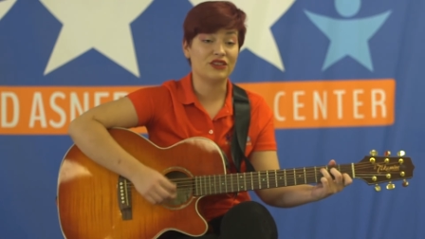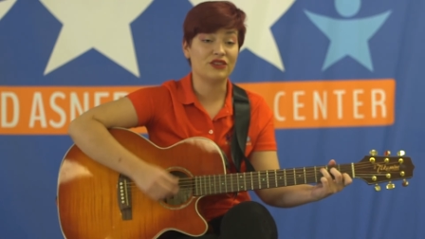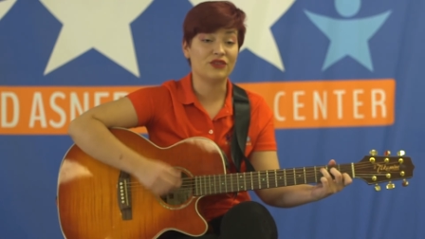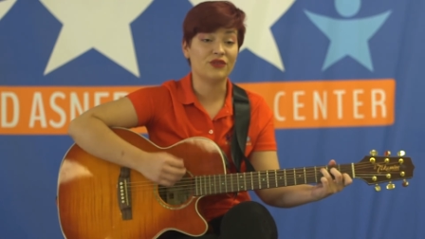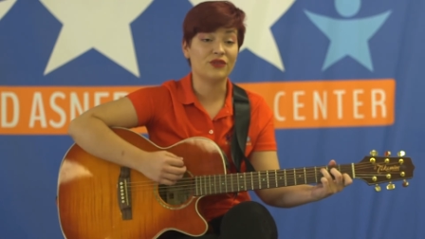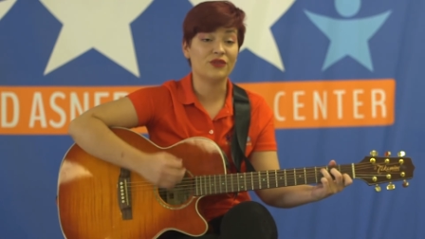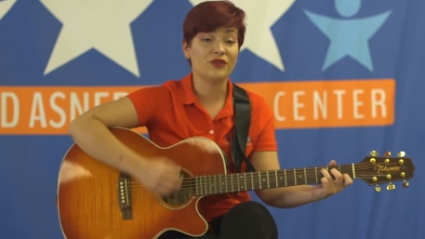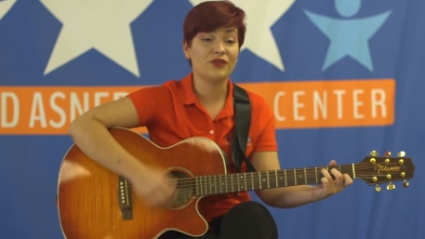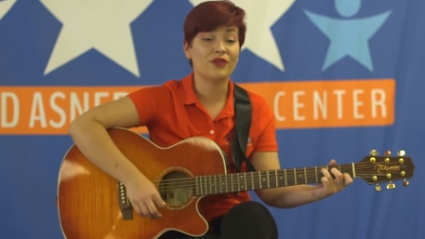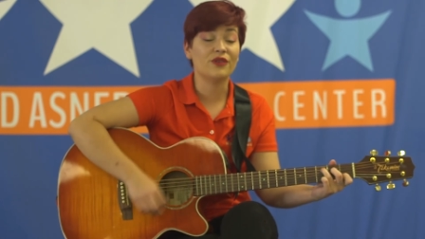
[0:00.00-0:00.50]

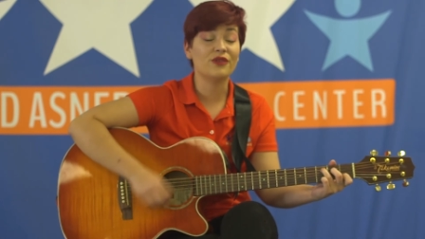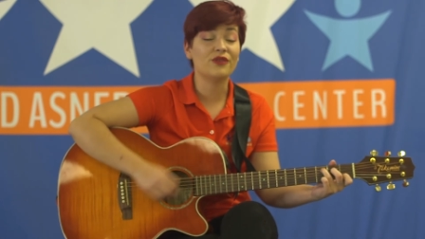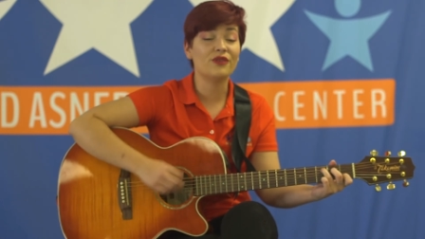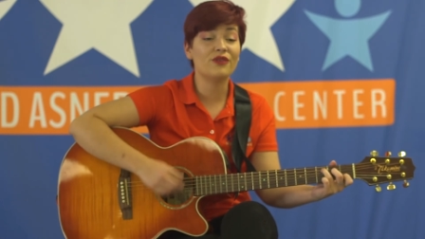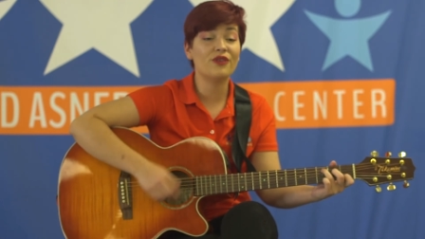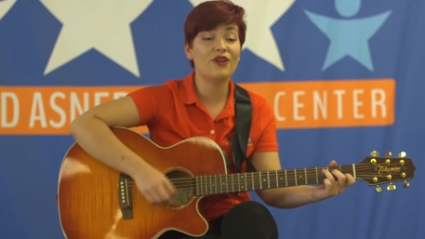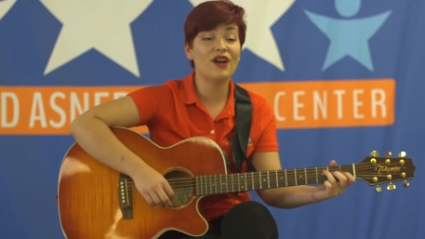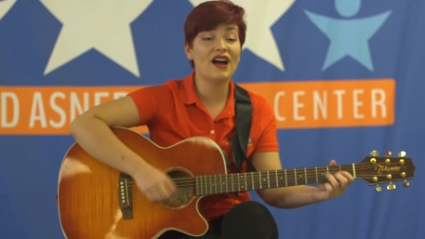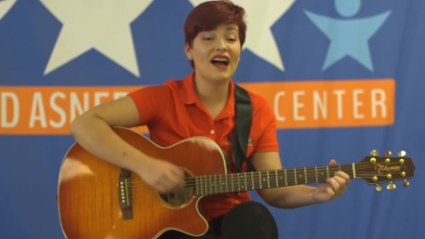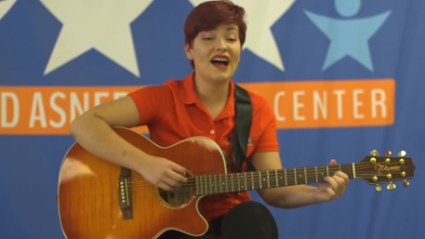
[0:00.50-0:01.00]
you
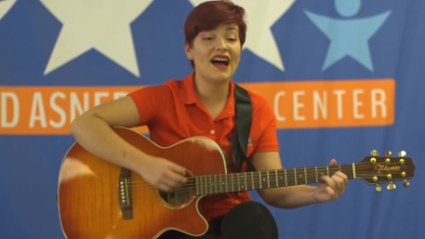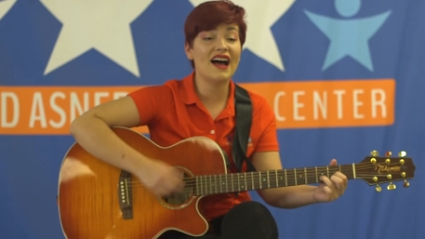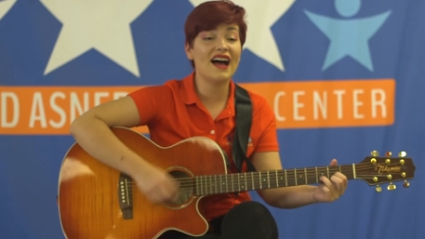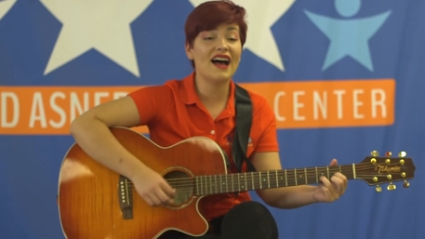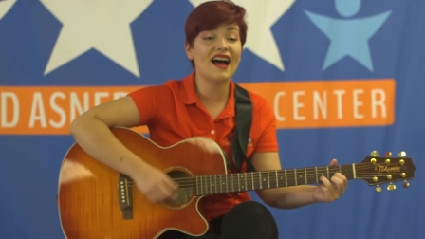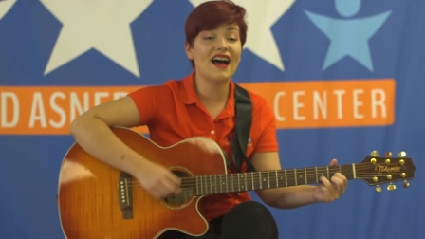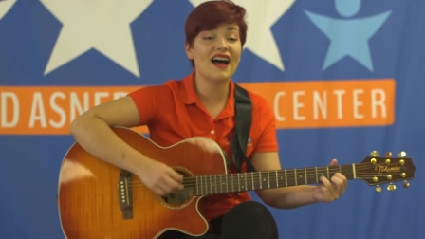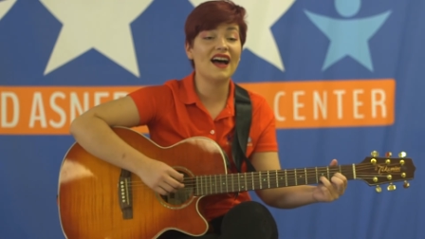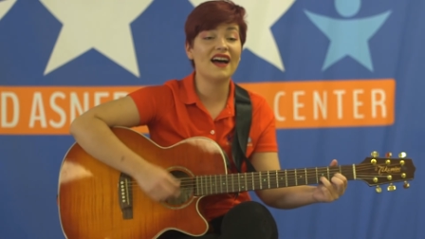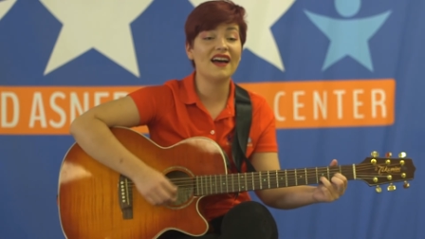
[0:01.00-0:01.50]

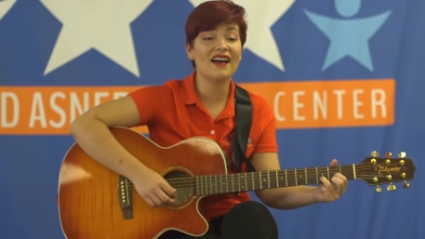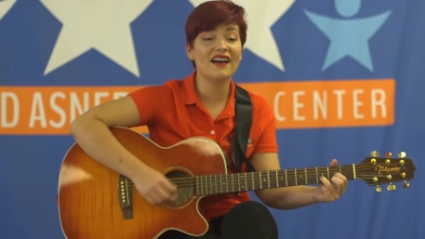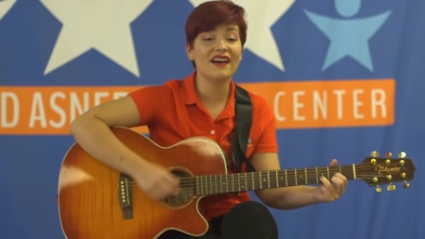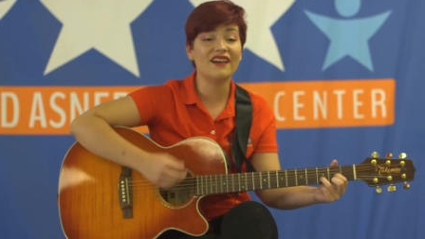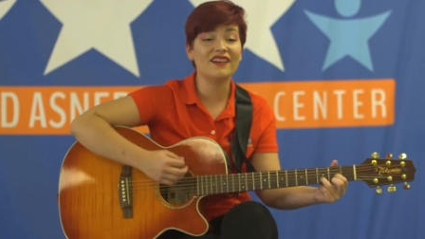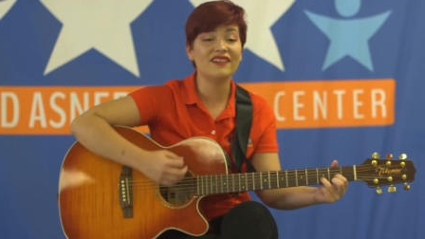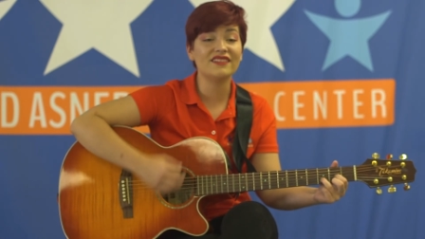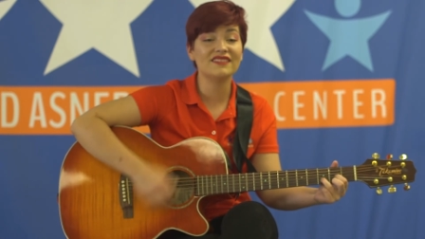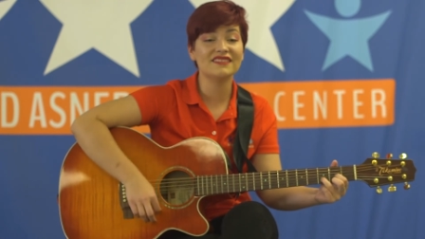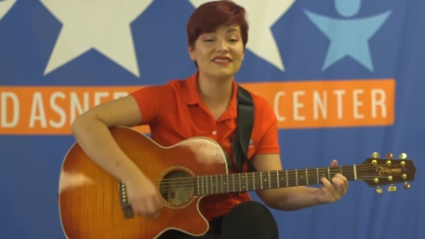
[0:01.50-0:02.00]

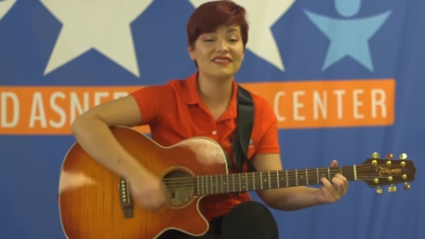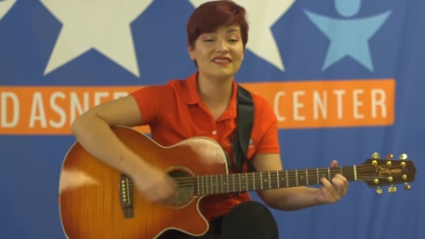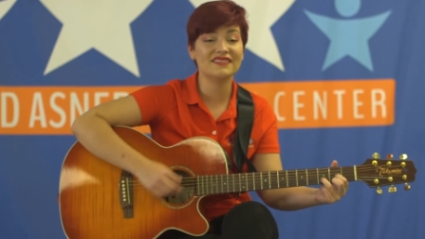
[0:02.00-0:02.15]
around.